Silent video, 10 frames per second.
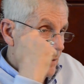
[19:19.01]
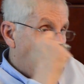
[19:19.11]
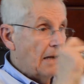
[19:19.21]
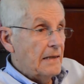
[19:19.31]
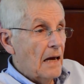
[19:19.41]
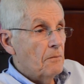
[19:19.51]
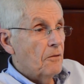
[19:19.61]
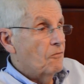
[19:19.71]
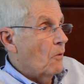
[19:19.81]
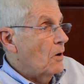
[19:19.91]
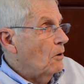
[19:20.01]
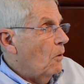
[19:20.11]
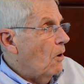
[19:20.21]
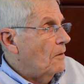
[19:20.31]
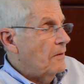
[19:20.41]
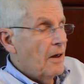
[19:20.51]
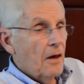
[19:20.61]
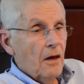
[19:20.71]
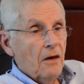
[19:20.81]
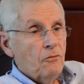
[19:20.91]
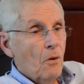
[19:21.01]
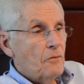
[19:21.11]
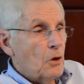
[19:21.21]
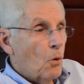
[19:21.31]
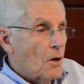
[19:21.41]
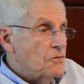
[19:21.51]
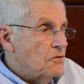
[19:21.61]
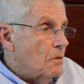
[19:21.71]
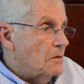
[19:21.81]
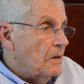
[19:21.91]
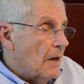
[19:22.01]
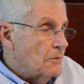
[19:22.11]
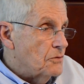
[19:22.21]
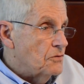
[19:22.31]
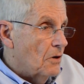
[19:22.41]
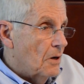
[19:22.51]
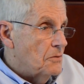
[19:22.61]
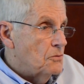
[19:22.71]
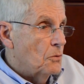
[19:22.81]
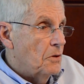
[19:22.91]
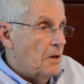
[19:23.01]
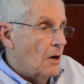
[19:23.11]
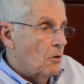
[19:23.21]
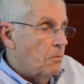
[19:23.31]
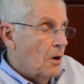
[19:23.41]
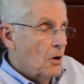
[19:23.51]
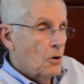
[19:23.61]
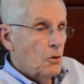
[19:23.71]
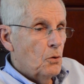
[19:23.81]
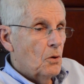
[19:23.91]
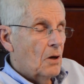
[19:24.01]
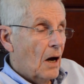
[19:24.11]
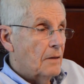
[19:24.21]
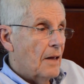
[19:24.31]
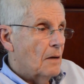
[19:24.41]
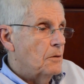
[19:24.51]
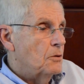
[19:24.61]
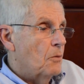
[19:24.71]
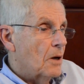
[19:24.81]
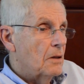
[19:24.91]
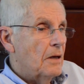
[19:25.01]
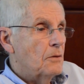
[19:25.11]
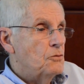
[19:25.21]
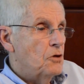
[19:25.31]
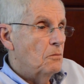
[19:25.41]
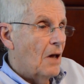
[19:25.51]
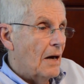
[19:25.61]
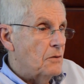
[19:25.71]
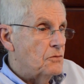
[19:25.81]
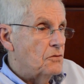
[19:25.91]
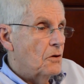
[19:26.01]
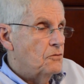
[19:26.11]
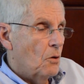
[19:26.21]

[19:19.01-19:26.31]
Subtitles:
And again, before I go on, if you have any questions about the exercises or need help, you can contact me directly at jimweiss.net.